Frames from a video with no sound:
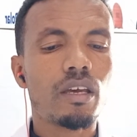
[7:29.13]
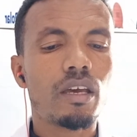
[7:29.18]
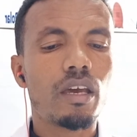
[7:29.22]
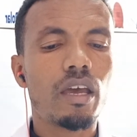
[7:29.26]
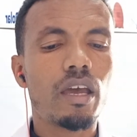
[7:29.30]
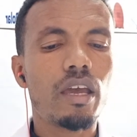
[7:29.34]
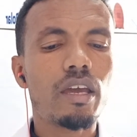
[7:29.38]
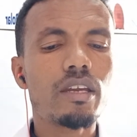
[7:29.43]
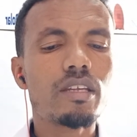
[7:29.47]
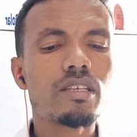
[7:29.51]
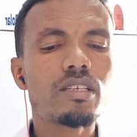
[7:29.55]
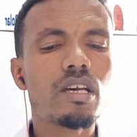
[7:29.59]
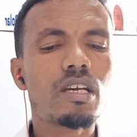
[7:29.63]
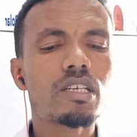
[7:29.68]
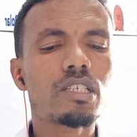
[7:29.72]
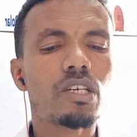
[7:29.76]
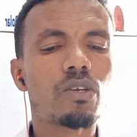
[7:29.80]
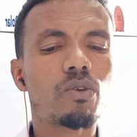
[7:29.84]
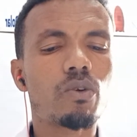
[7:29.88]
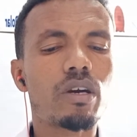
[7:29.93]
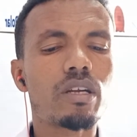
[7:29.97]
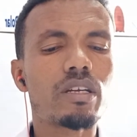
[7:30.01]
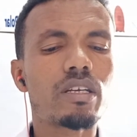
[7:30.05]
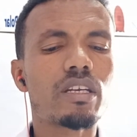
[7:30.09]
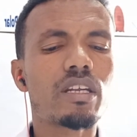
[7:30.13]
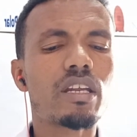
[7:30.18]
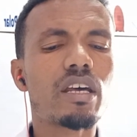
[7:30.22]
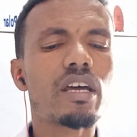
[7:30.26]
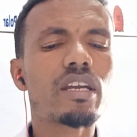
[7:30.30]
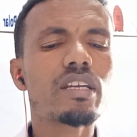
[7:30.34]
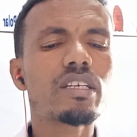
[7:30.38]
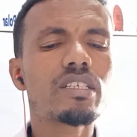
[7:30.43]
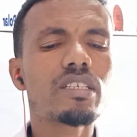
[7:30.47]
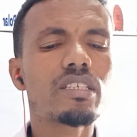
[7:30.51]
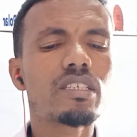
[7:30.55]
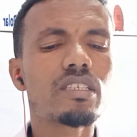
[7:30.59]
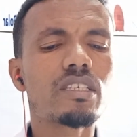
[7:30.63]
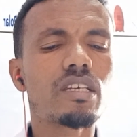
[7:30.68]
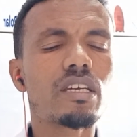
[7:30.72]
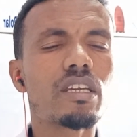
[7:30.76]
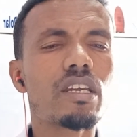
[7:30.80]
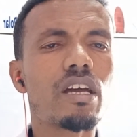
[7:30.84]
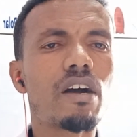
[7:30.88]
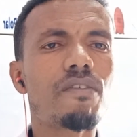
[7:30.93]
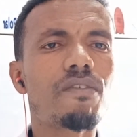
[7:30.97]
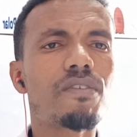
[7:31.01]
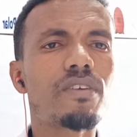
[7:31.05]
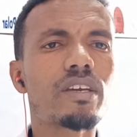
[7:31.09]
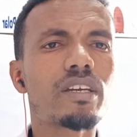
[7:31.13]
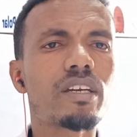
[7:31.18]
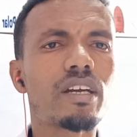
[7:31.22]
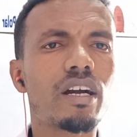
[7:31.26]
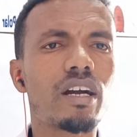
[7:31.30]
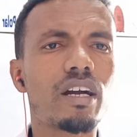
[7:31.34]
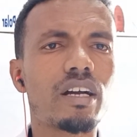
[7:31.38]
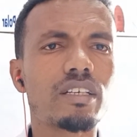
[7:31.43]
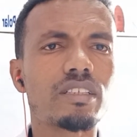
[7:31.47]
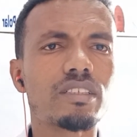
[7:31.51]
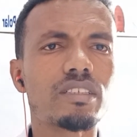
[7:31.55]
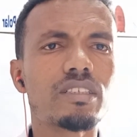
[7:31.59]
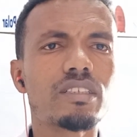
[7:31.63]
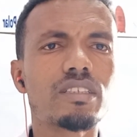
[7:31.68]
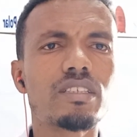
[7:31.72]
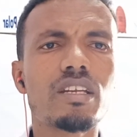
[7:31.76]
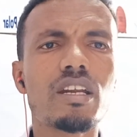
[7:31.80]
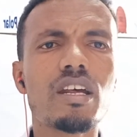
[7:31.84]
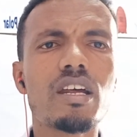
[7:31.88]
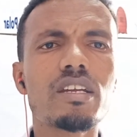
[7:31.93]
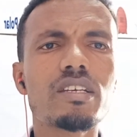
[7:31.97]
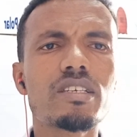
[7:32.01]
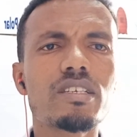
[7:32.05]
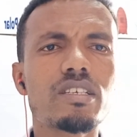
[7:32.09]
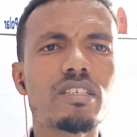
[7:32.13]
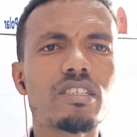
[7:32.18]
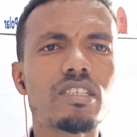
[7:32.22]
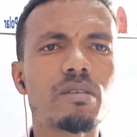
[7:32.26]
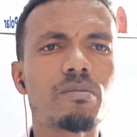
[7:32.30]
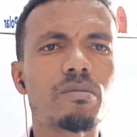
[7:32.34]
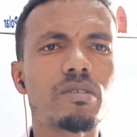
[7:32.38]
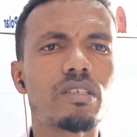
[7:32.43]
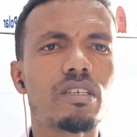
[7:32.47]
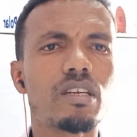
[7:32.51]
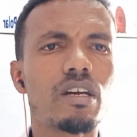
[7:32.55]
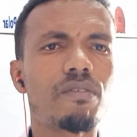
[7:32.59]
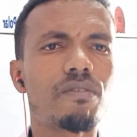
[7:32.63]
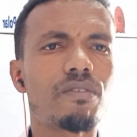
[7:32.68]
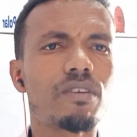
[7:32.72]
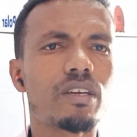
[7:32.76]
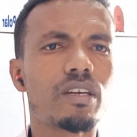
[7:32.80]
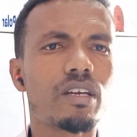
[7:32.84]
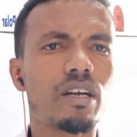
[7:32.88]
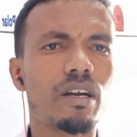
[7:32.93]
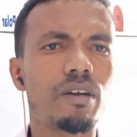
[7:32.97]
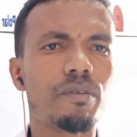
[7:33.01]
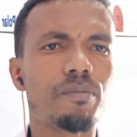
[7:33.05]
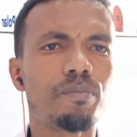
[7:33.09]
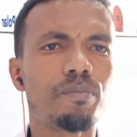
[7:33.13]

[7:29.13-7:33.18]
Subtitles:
And the other one, drainage in Africa, the drainage systems in Africa.